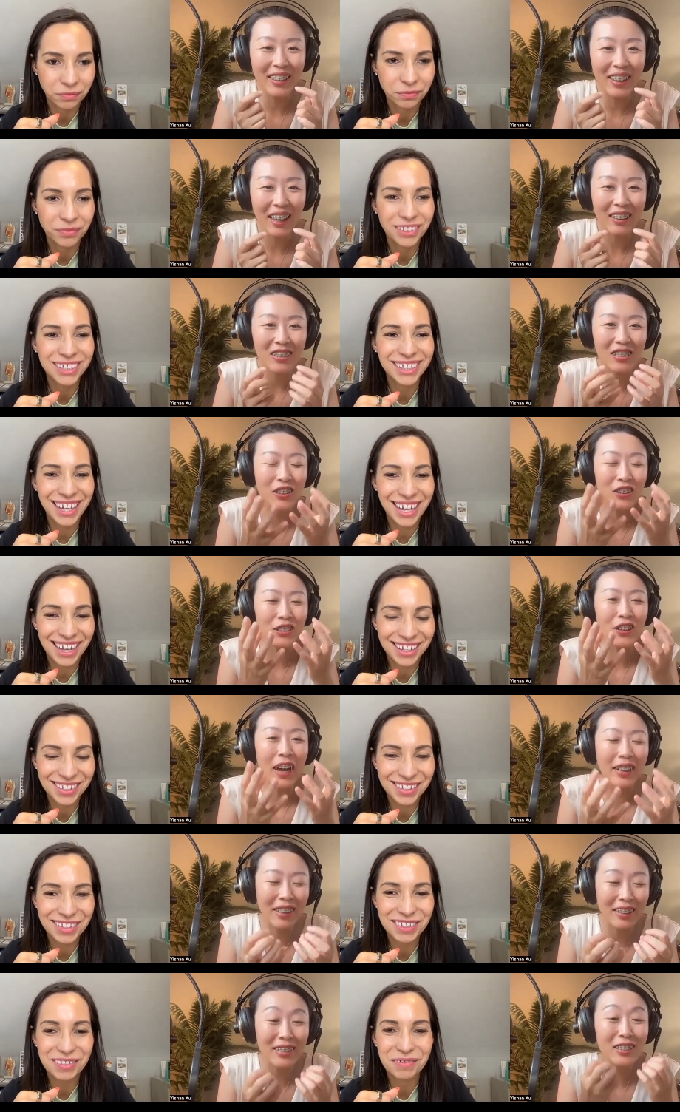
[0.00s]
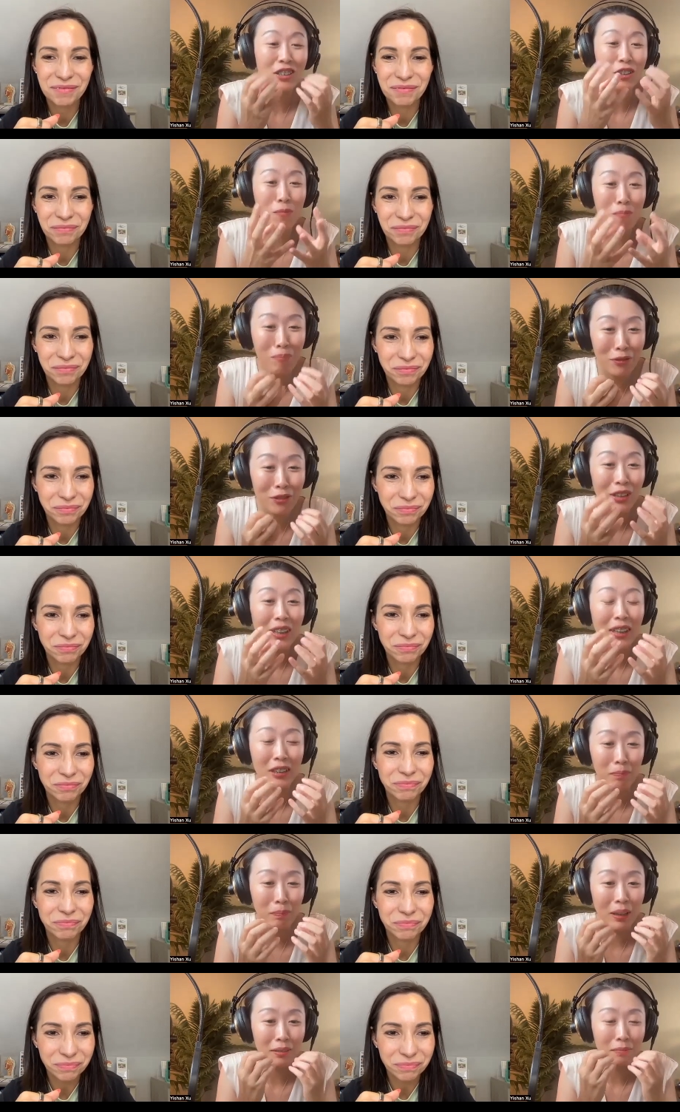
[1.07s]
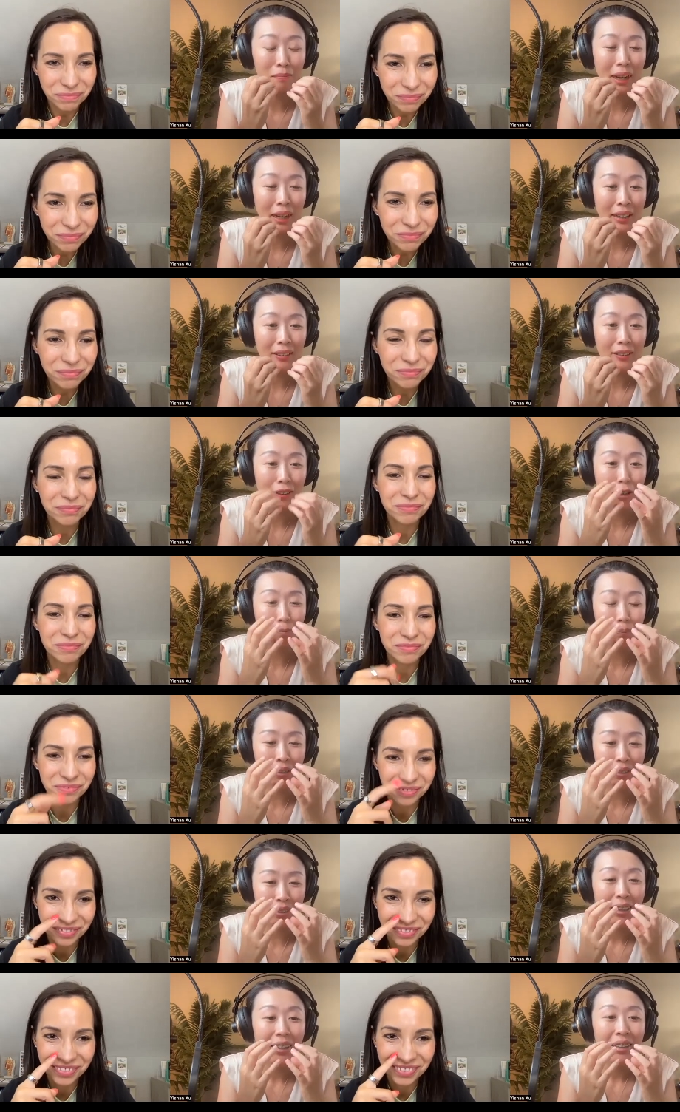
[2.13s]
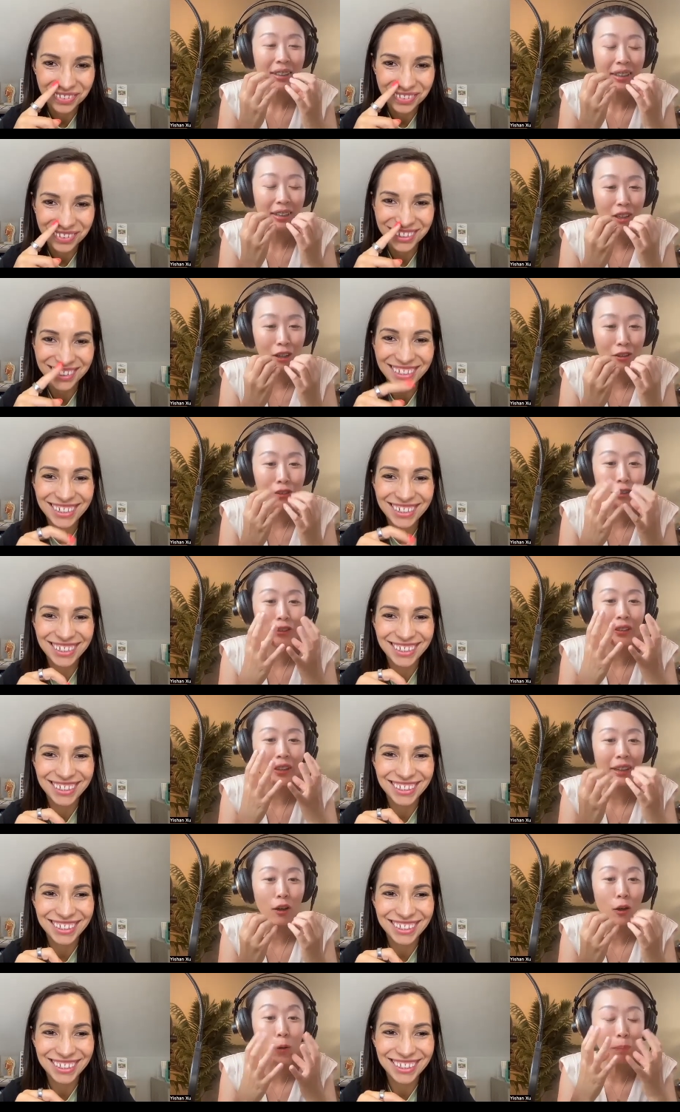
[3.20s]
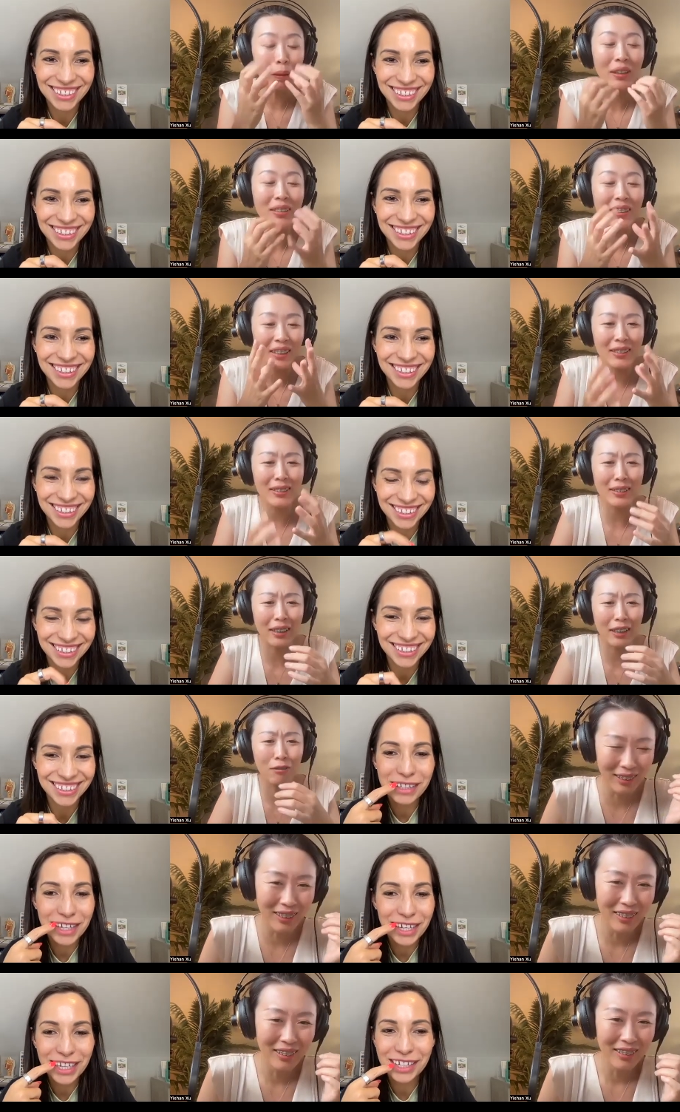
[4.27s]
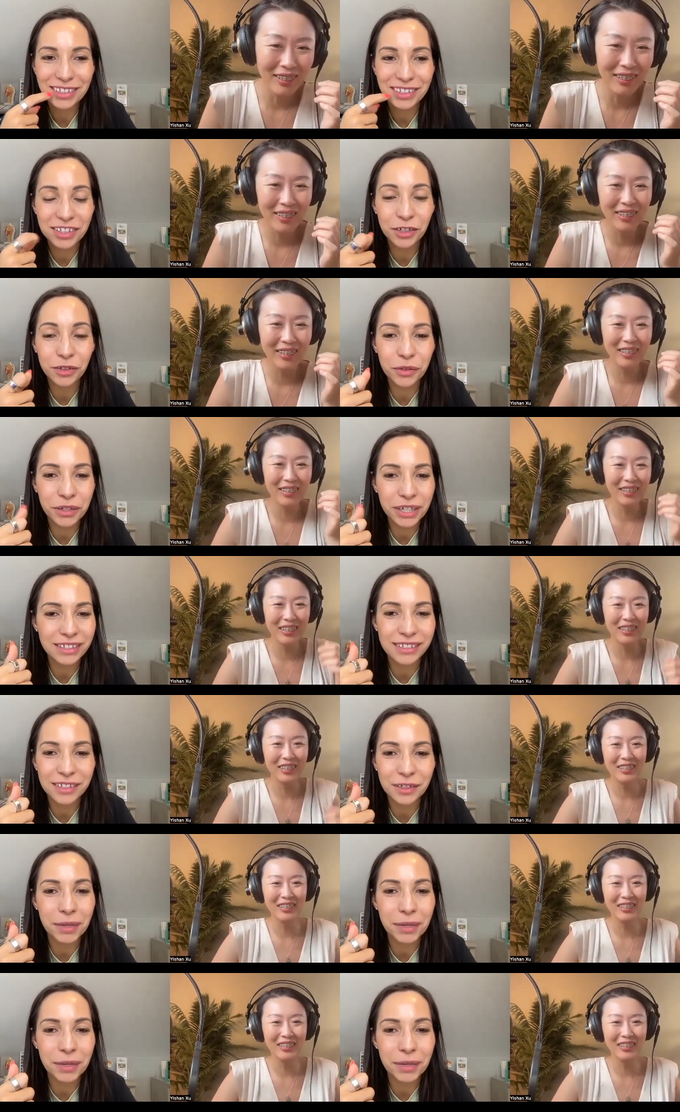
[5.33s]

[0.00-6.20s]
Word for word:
Speaker 1: it, so yeah. I can still breathe, but my lips cannot really open easily.
Speaker 2: It's still it's still